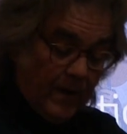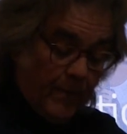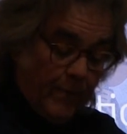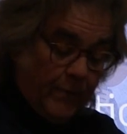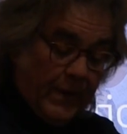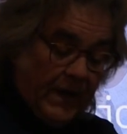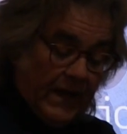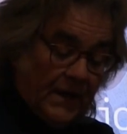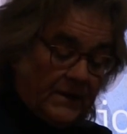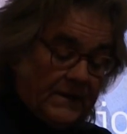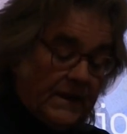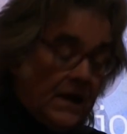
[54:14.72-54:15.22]

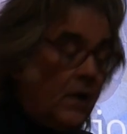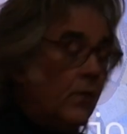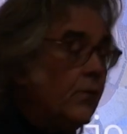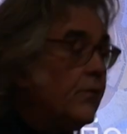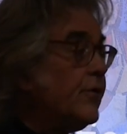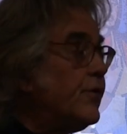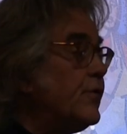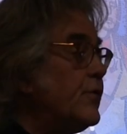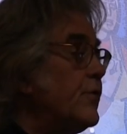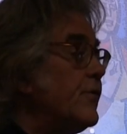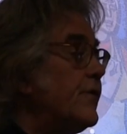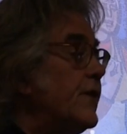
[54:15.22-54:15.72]
Bailed out
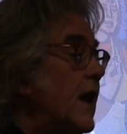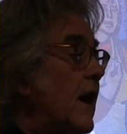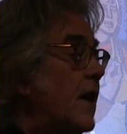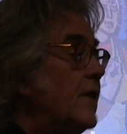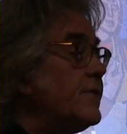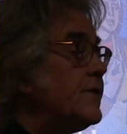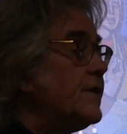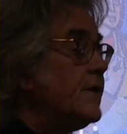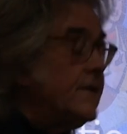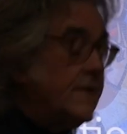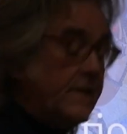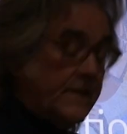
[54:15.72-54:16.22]
in
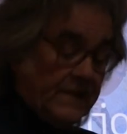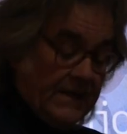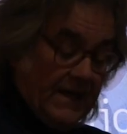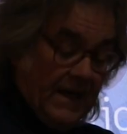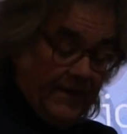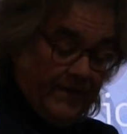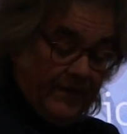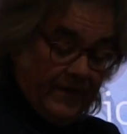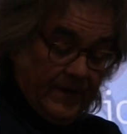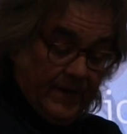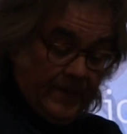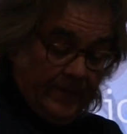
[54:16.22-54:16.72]

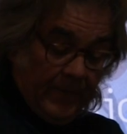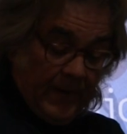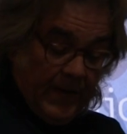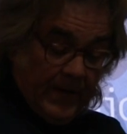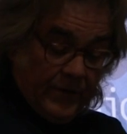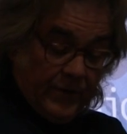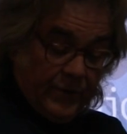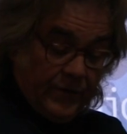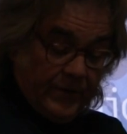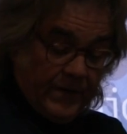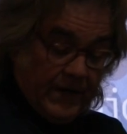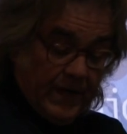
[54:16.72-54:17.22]

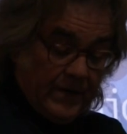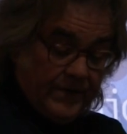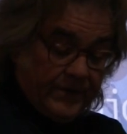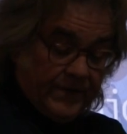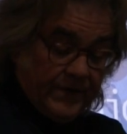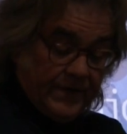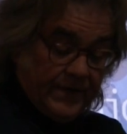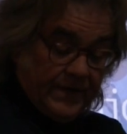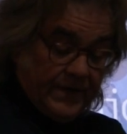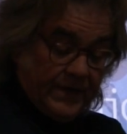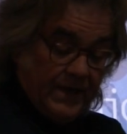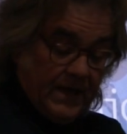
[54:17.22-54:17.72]

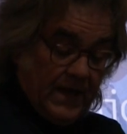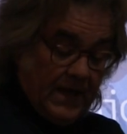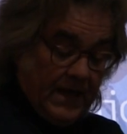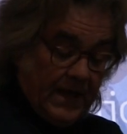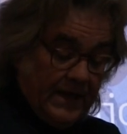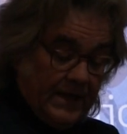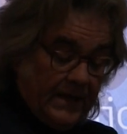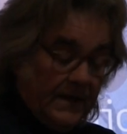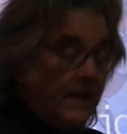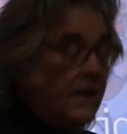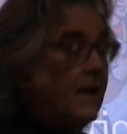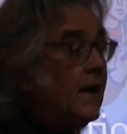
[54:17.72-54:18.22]

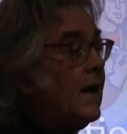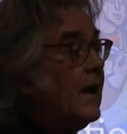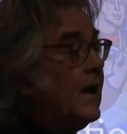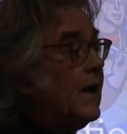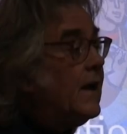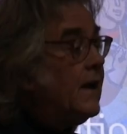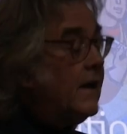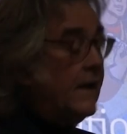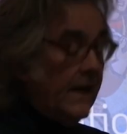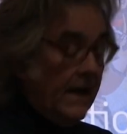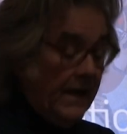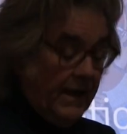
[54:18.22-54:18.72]
2007-2009,
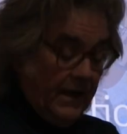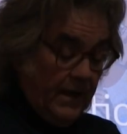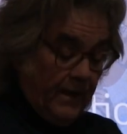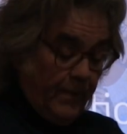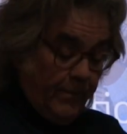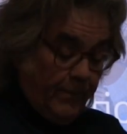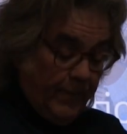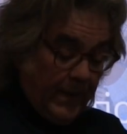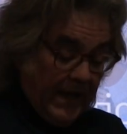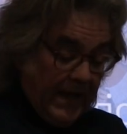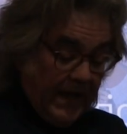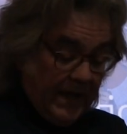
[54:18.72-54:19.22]

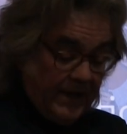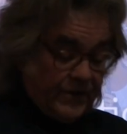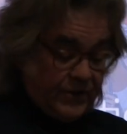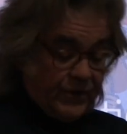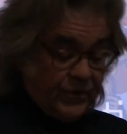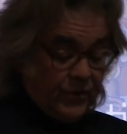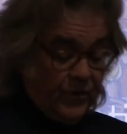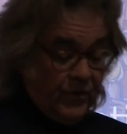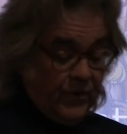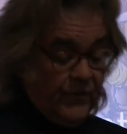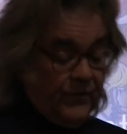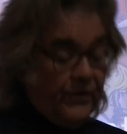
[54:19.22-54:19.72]
Canadian banks
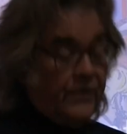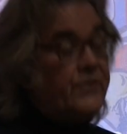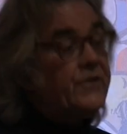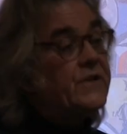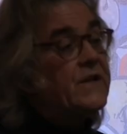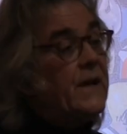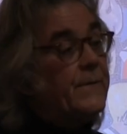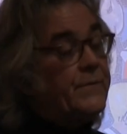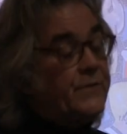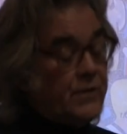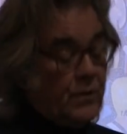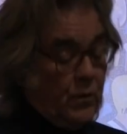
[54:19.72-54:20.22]
turned the
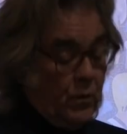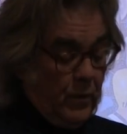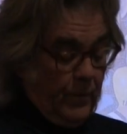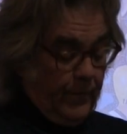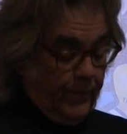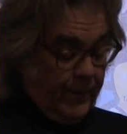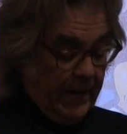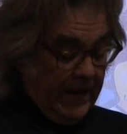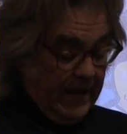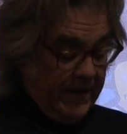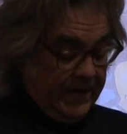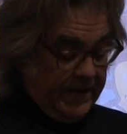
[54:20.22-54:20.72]

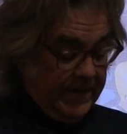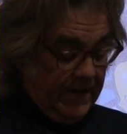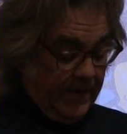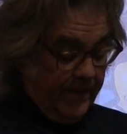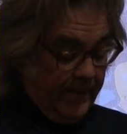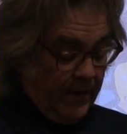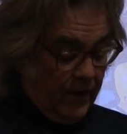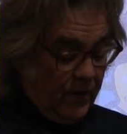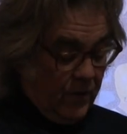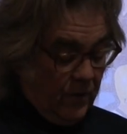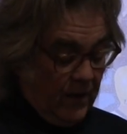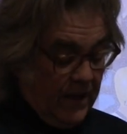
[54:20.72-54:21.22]
subsequent
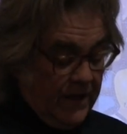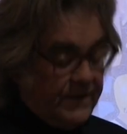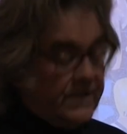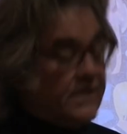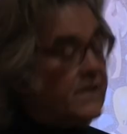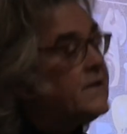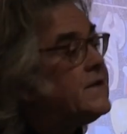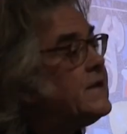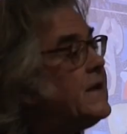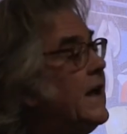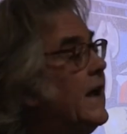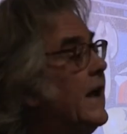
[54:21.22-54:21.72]
pandemic
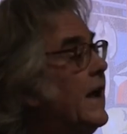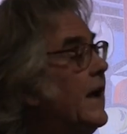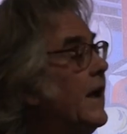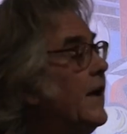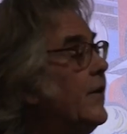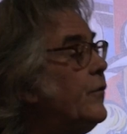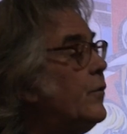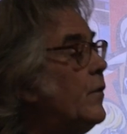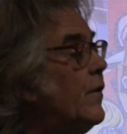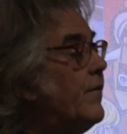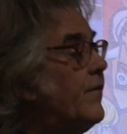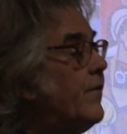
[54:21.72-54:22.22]
crisis
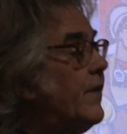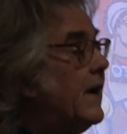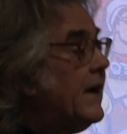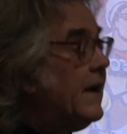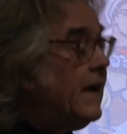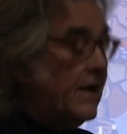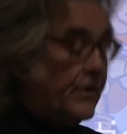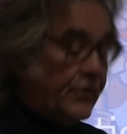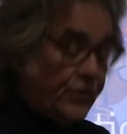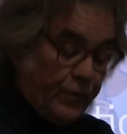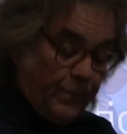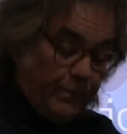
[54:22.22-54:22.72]
into a
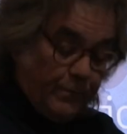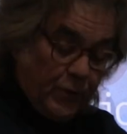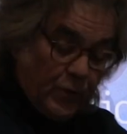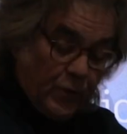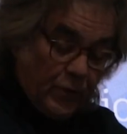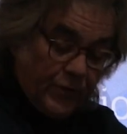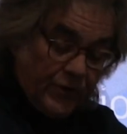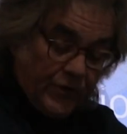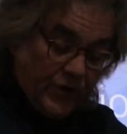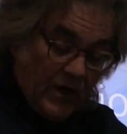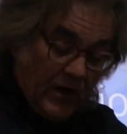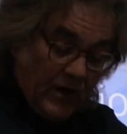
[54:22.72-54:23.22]
financial
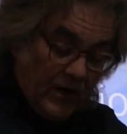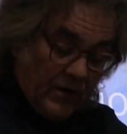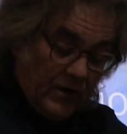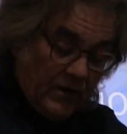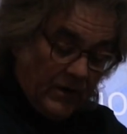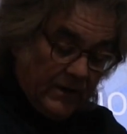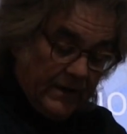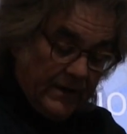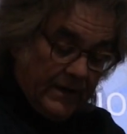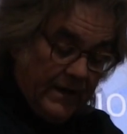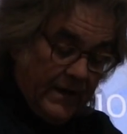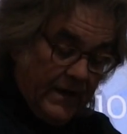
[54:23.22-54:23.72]

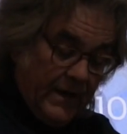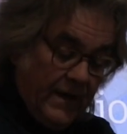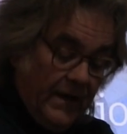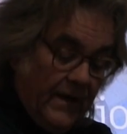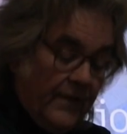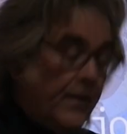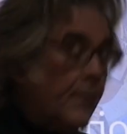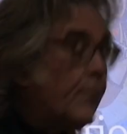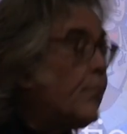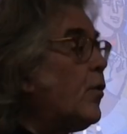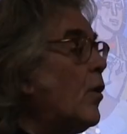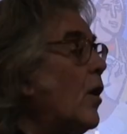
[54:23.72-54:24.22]
boondoggle.
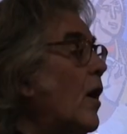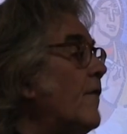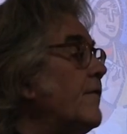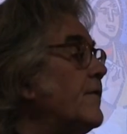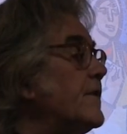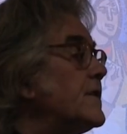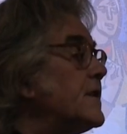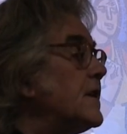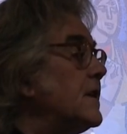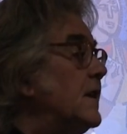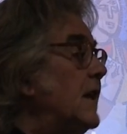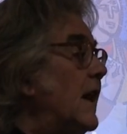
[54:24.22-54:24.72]
Their
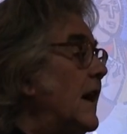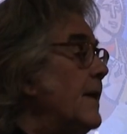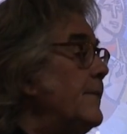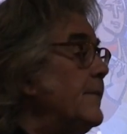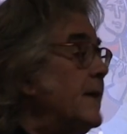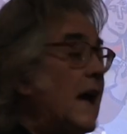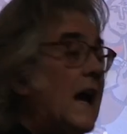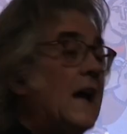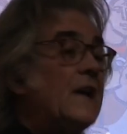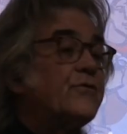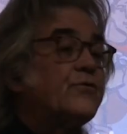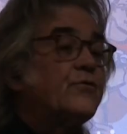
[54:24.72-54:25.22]
profits
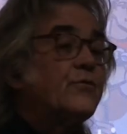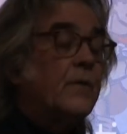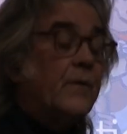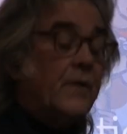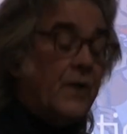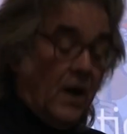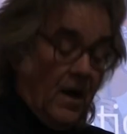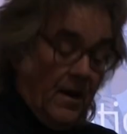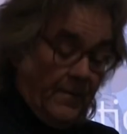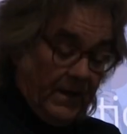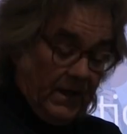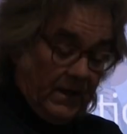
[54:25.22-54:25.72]
climbed
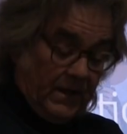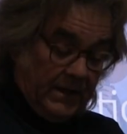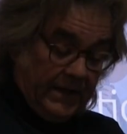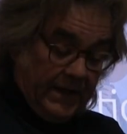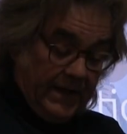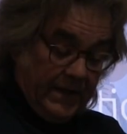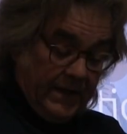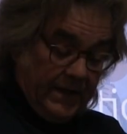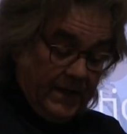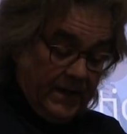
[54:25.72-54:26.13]
astronomically.